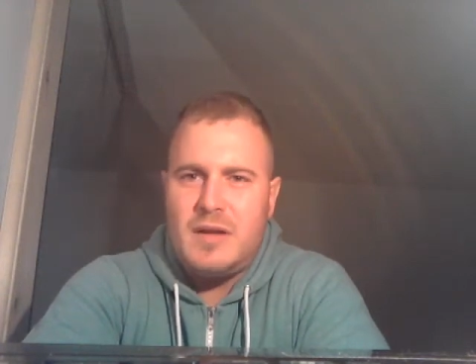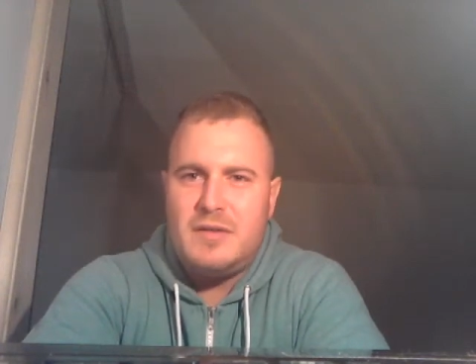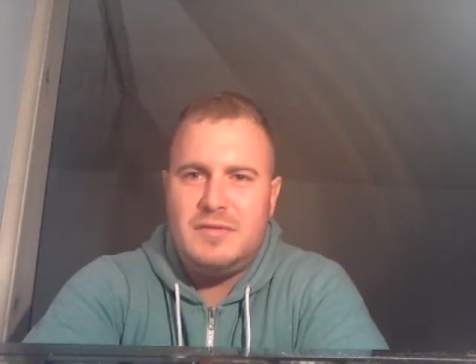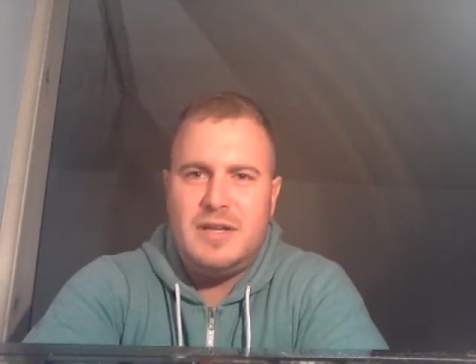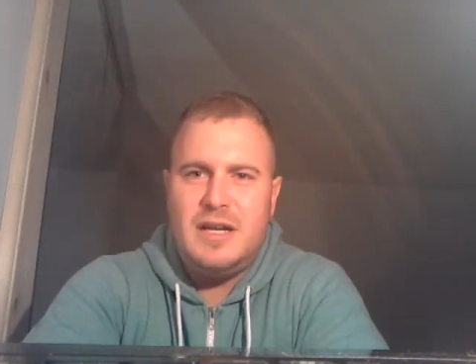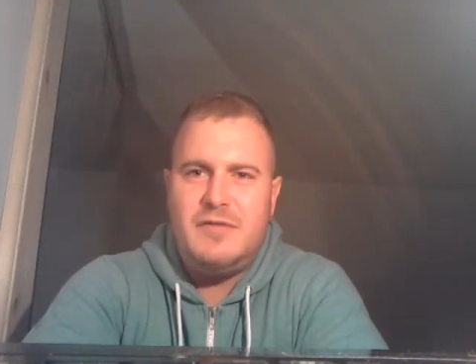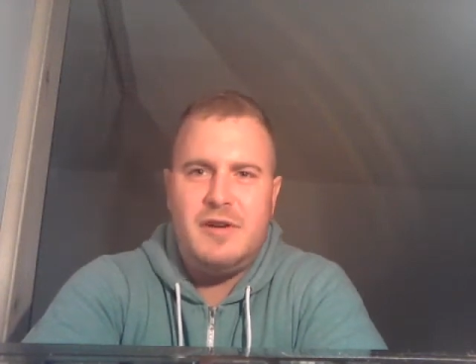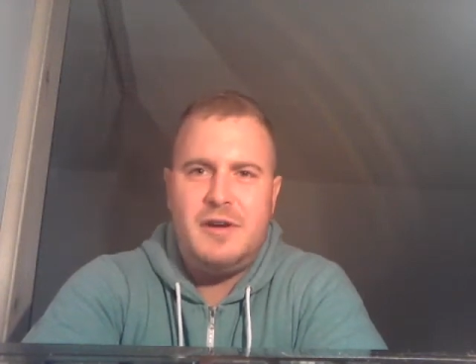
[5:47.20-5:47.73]

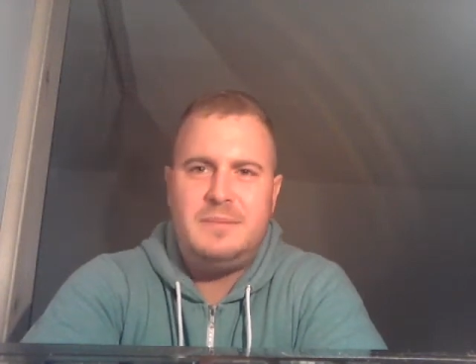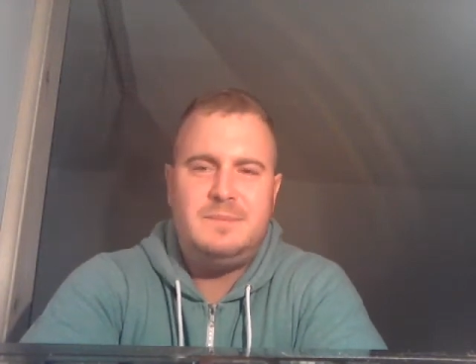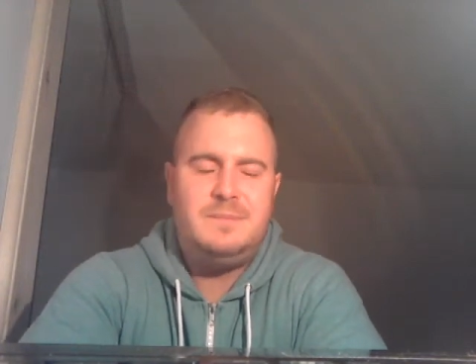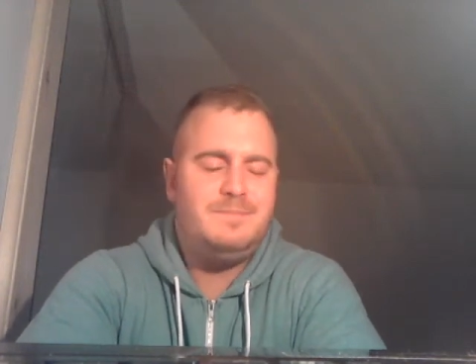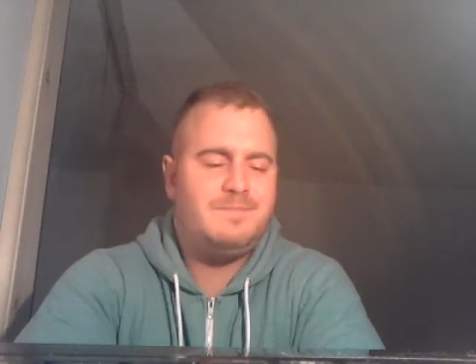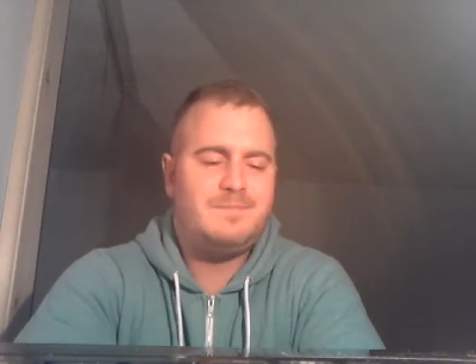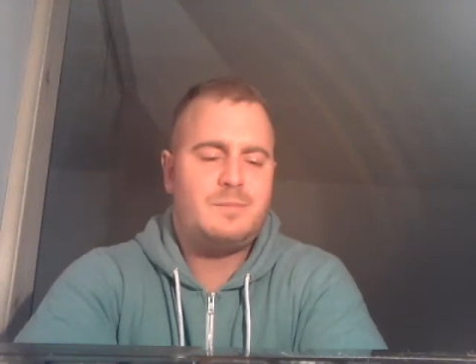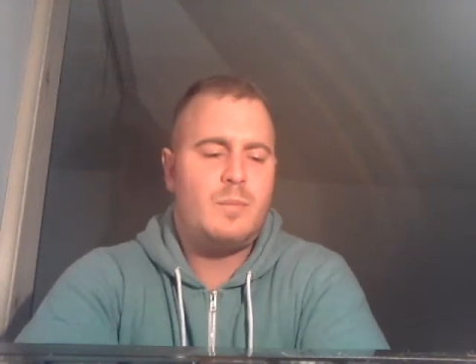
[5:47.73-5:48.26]
Flavour,
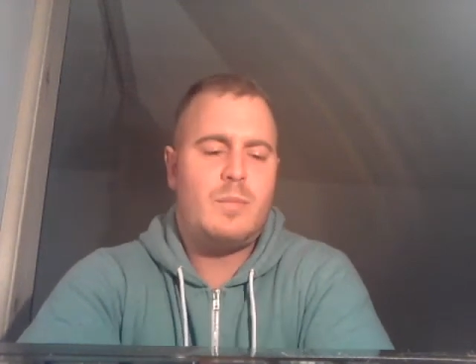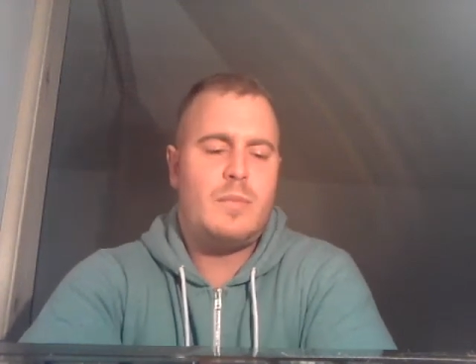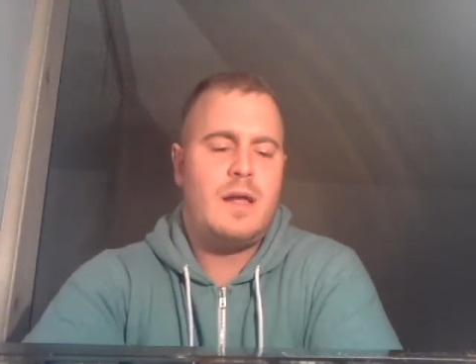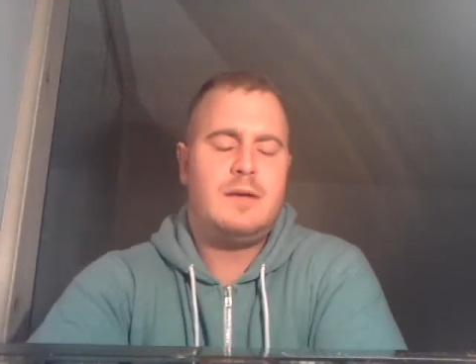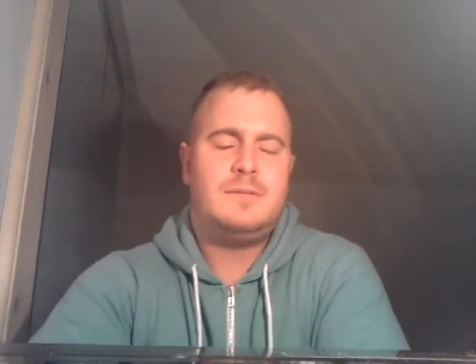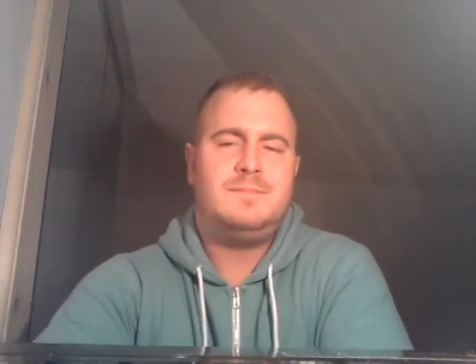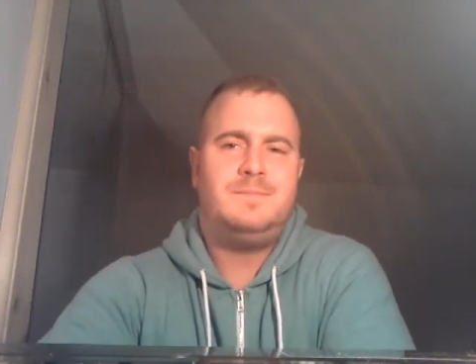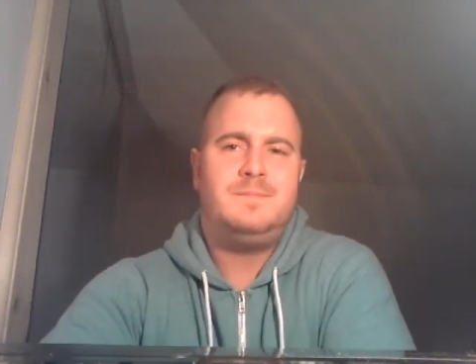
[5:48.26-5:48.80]

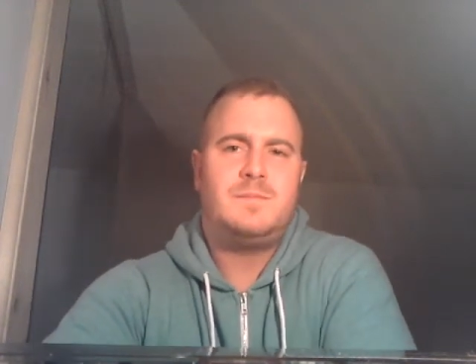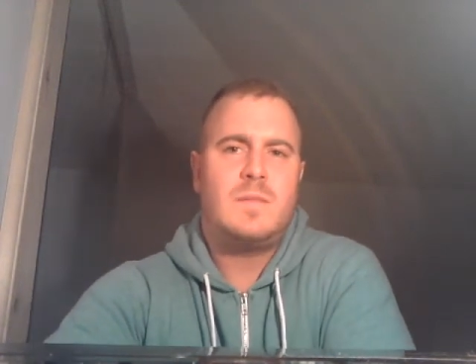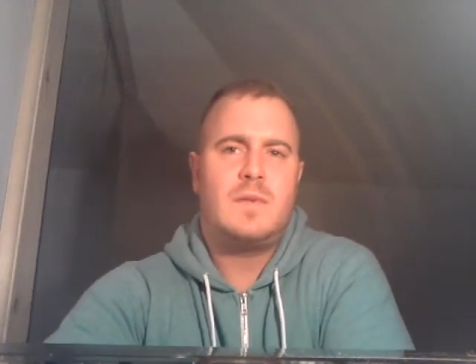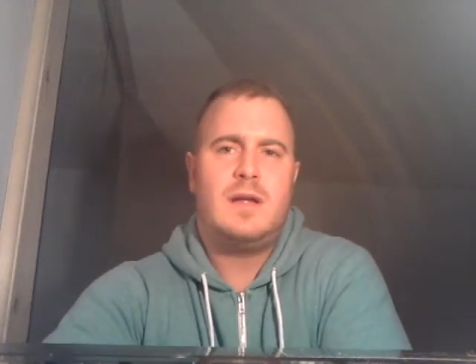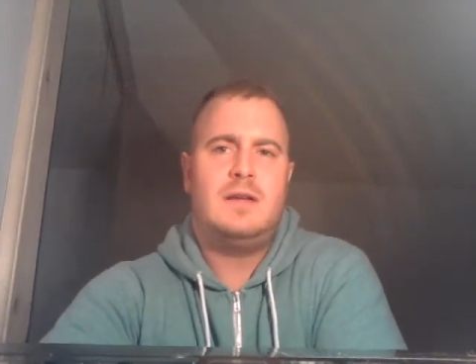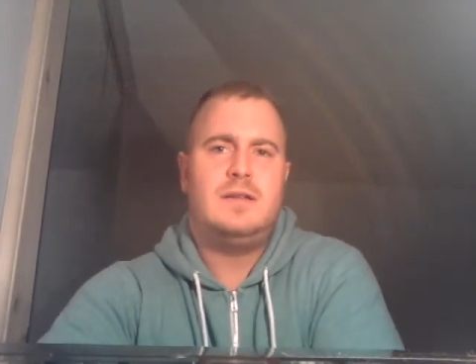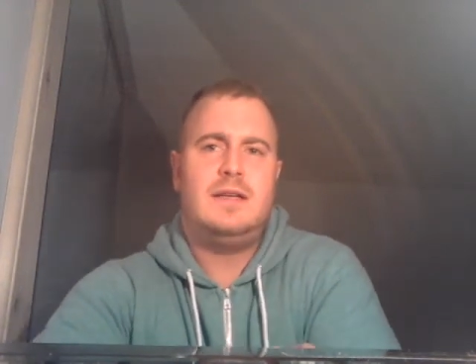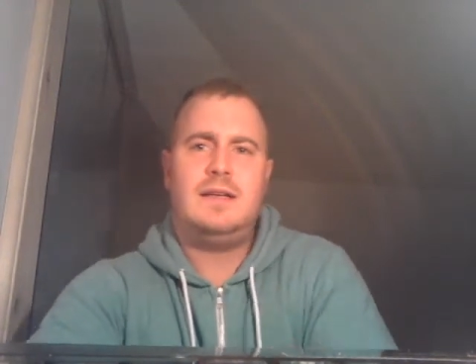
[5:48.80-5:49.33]

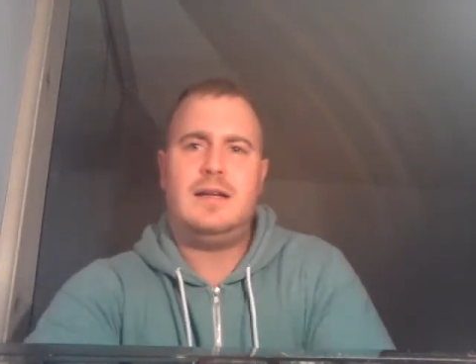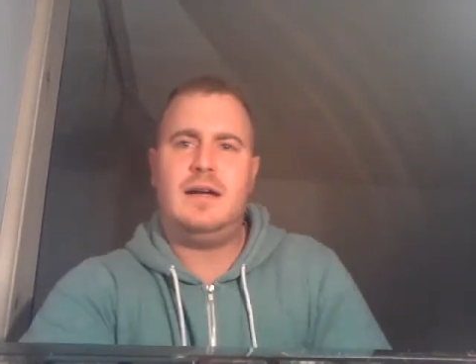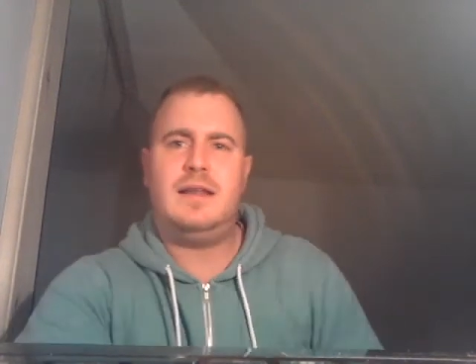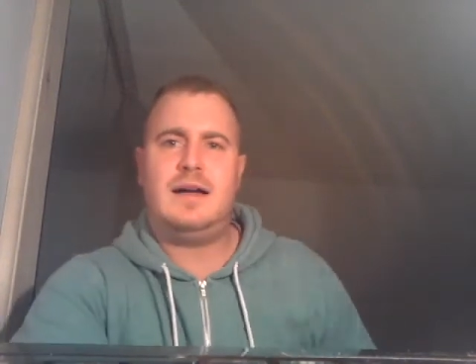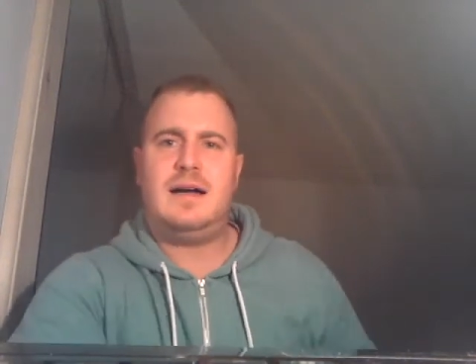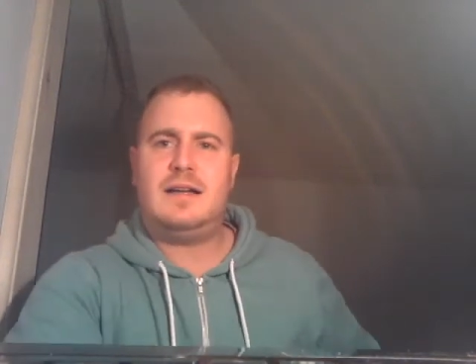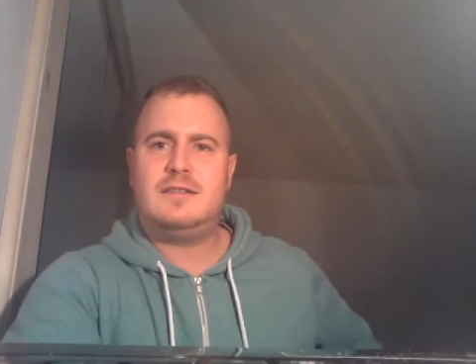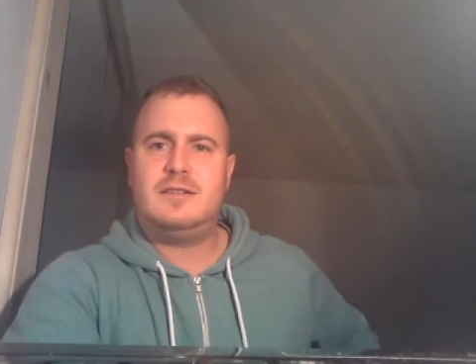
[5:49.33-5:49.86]
didn't like
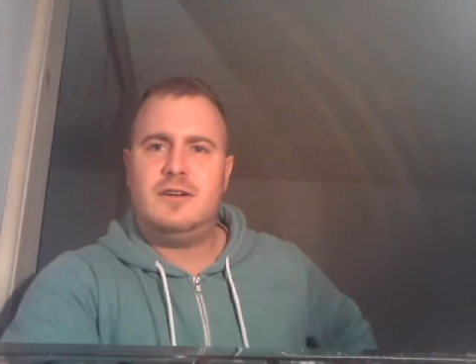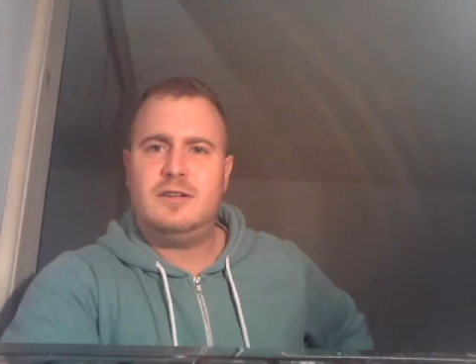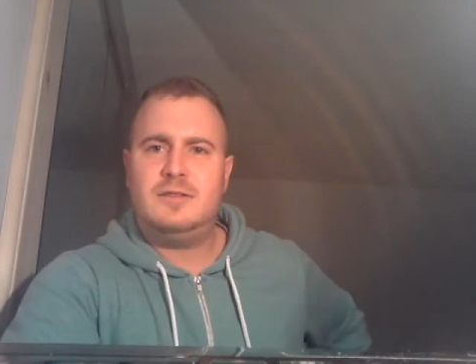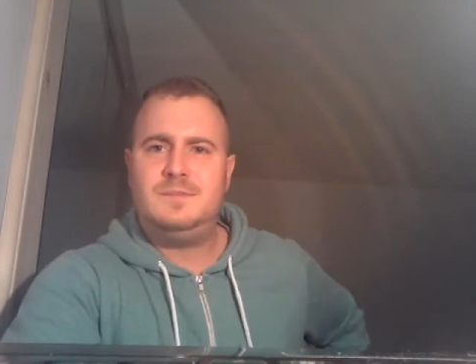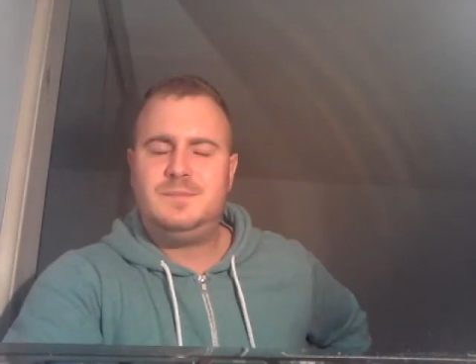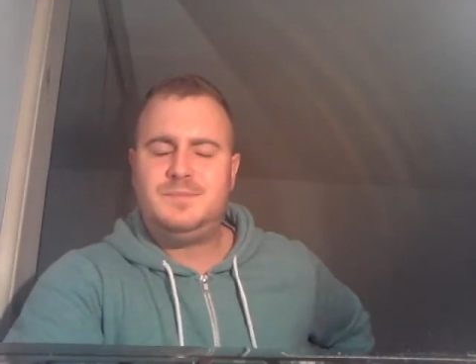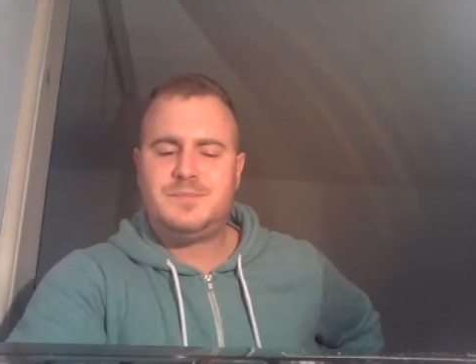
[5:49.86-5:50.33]
that at all.